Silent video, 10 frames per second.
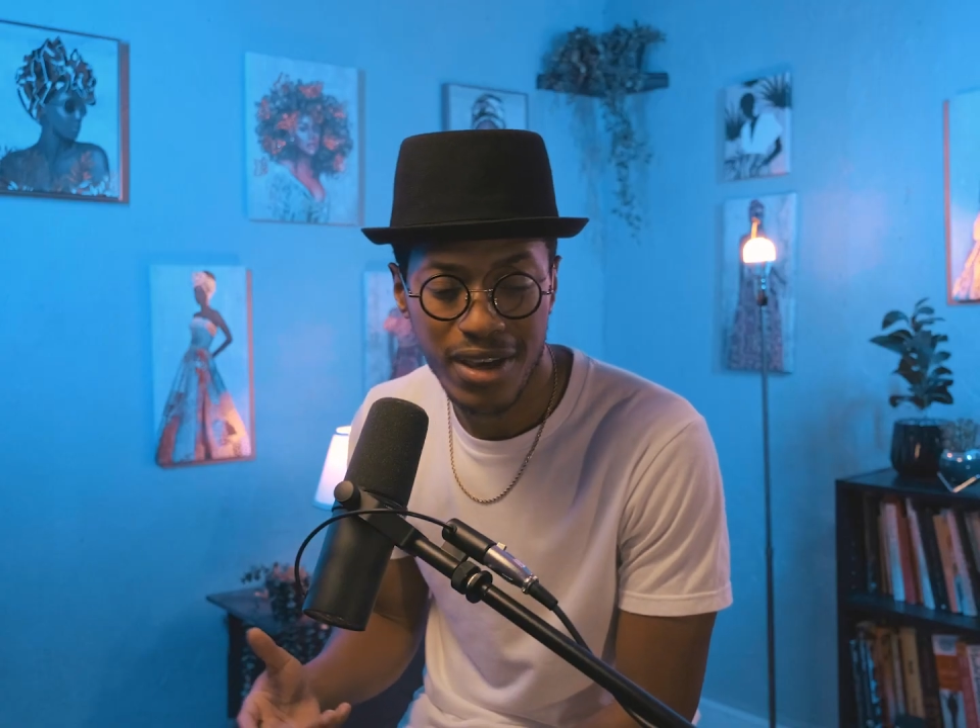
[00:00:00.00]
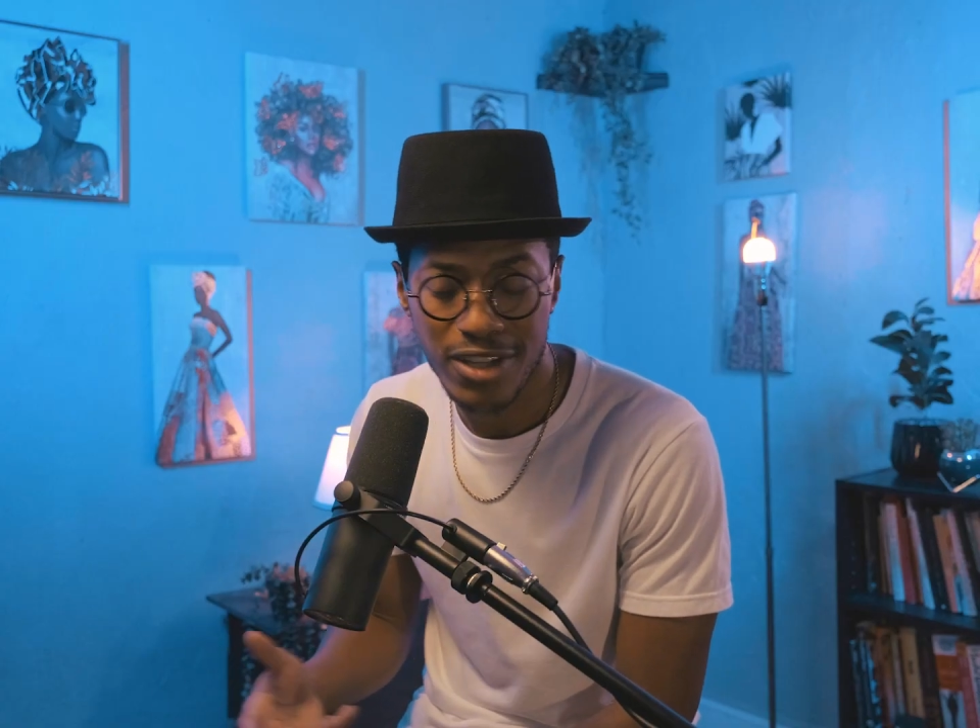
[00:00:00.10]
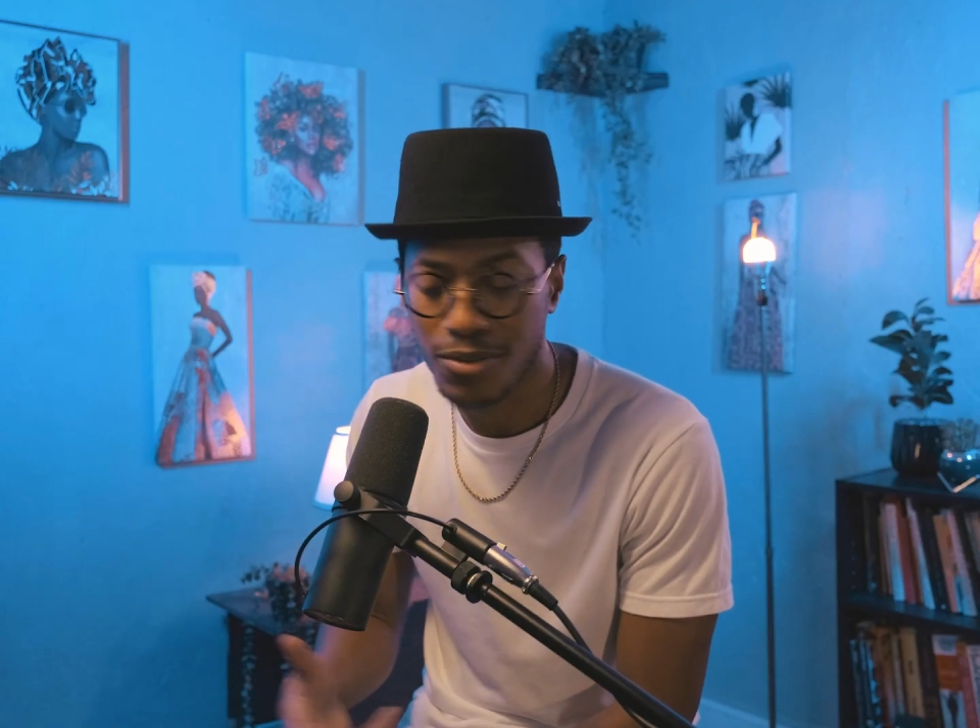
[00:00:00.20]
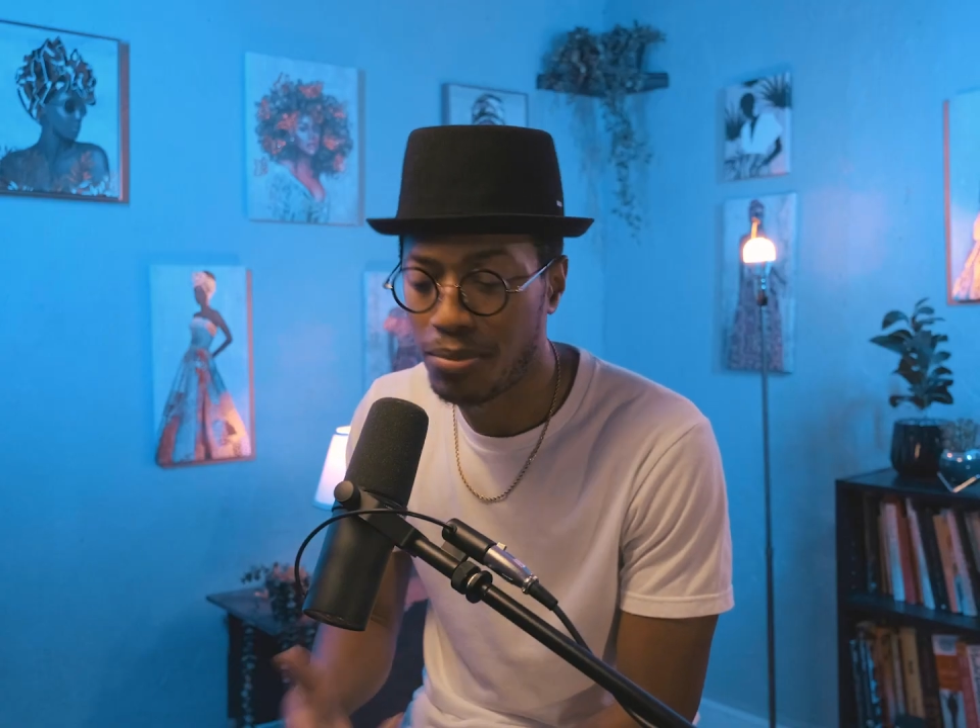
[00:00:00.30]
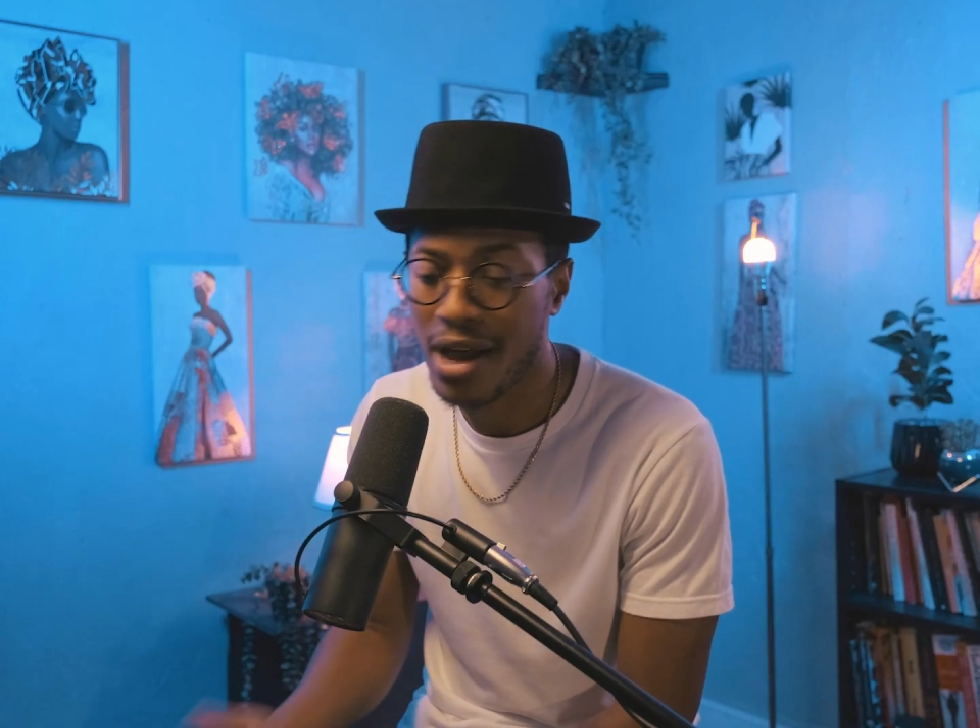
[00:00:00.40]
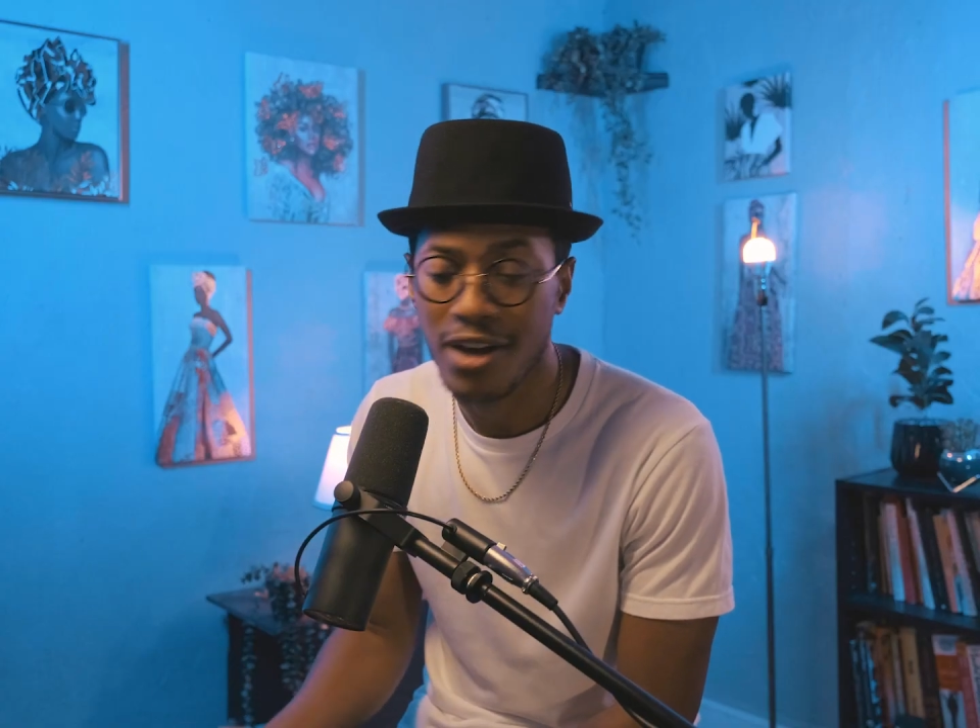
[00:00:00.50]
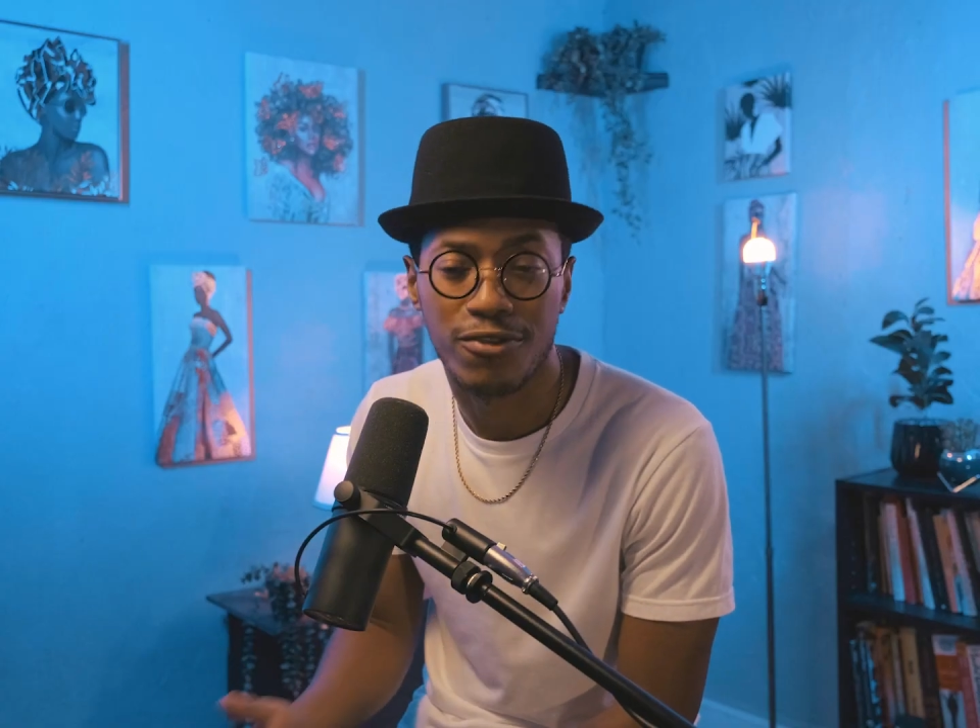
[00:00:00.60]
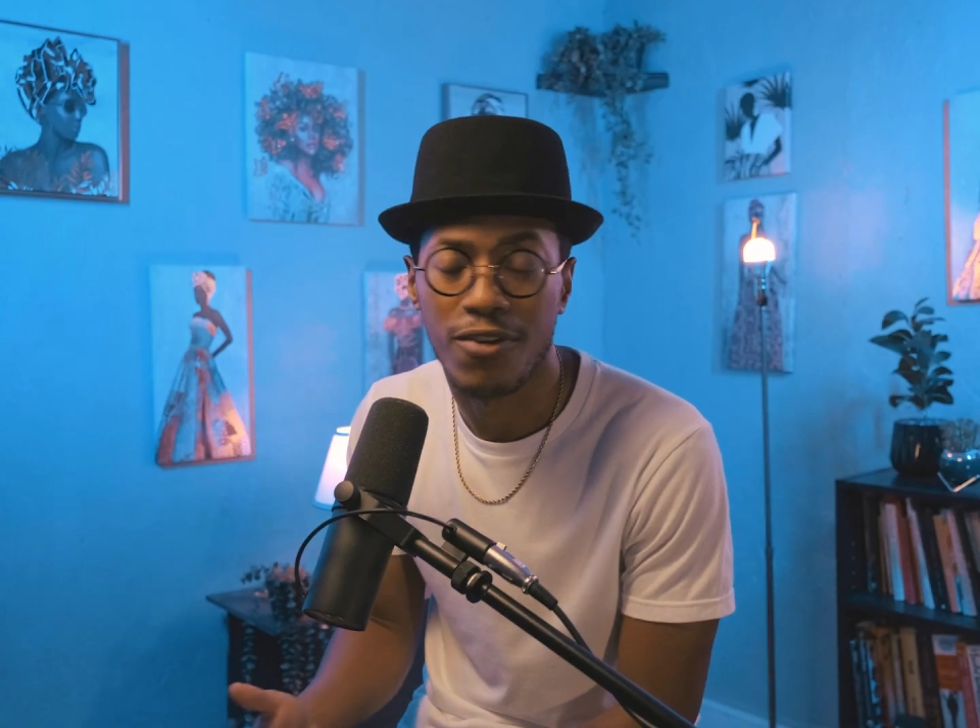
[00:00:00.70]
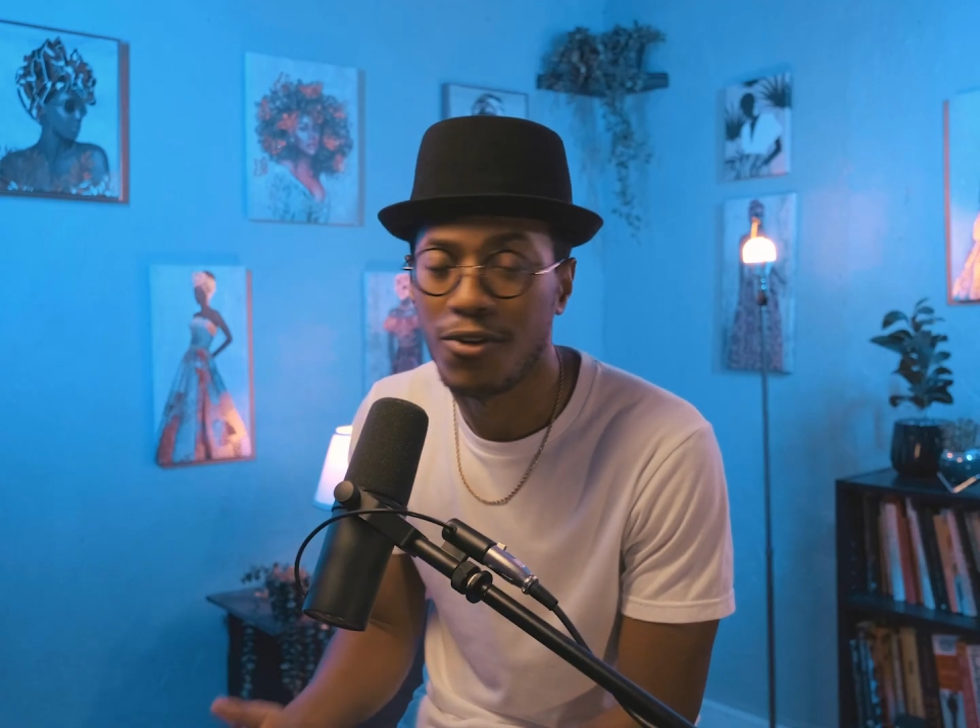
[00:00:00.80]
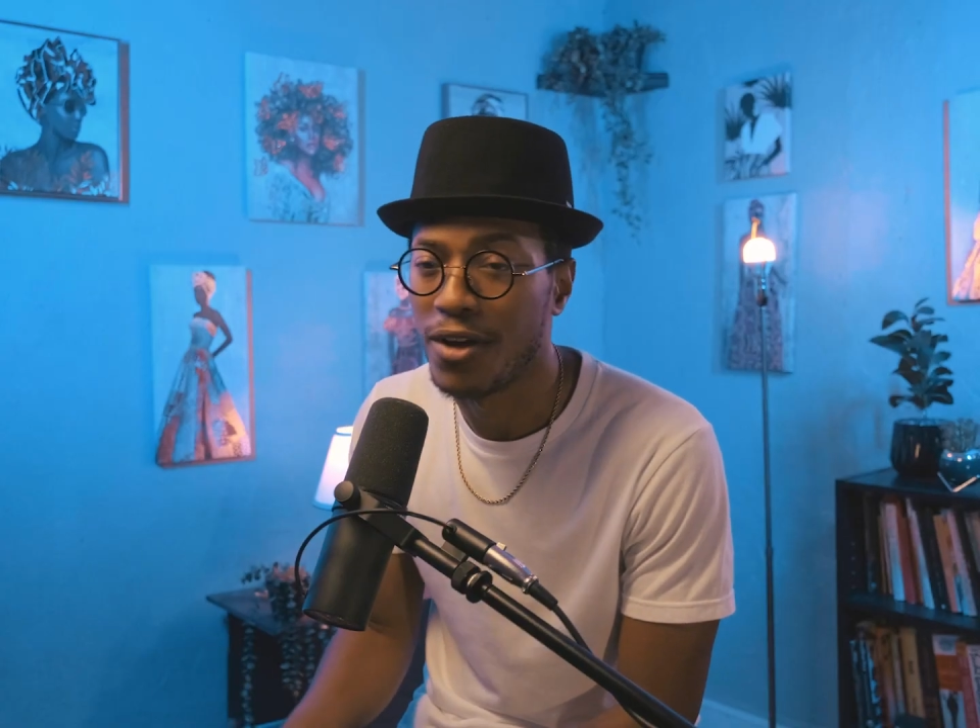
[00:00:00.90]
is a
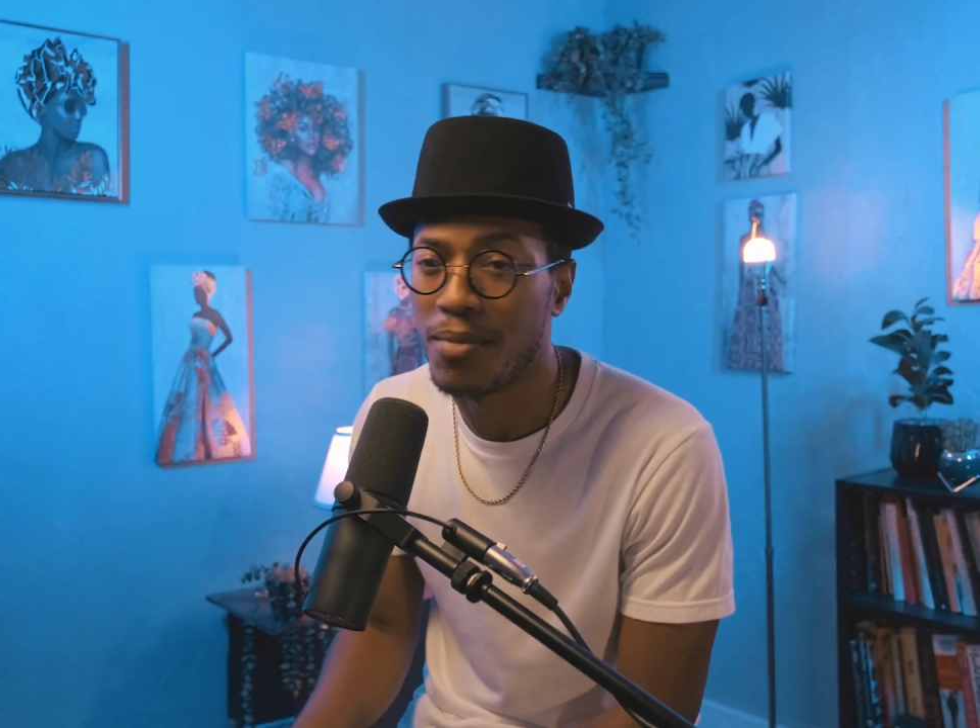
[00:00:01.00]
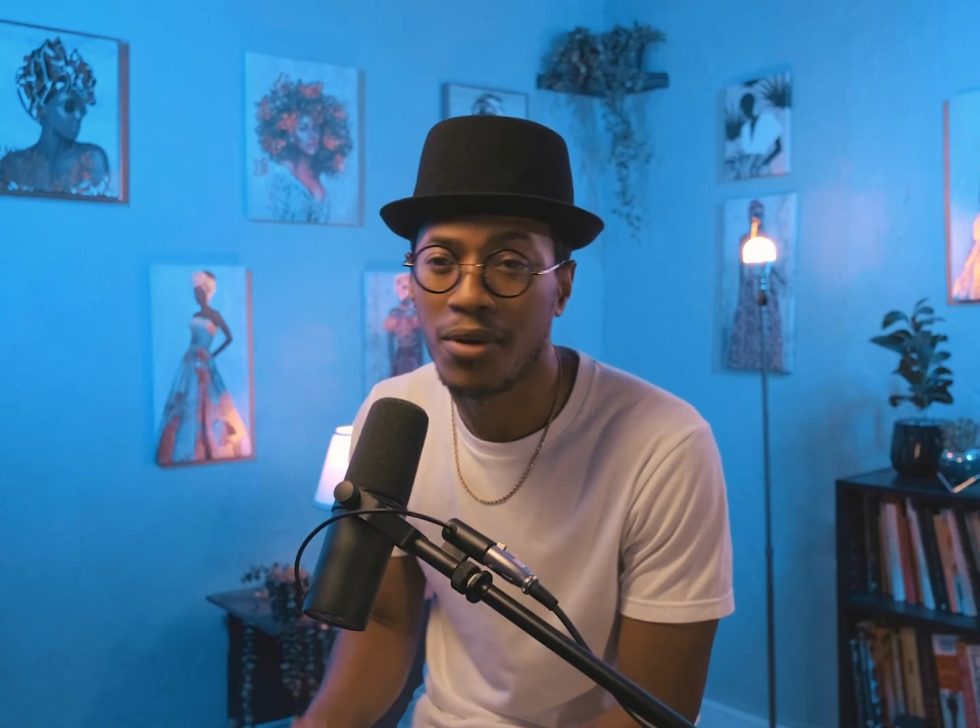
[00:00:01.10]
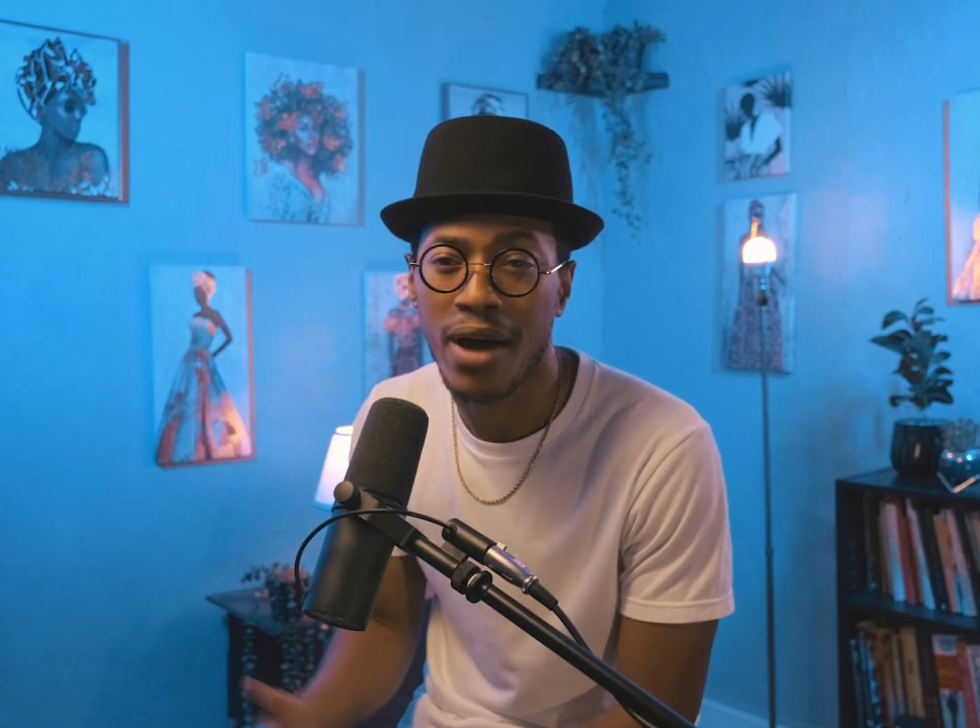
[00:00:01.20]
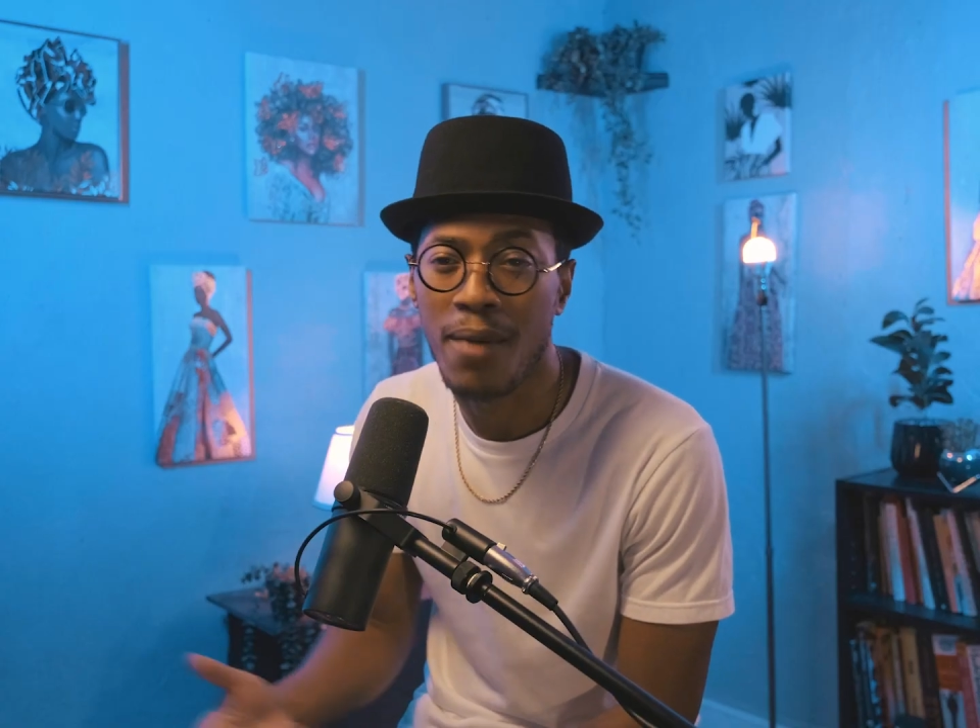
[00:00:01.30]
blocked phone number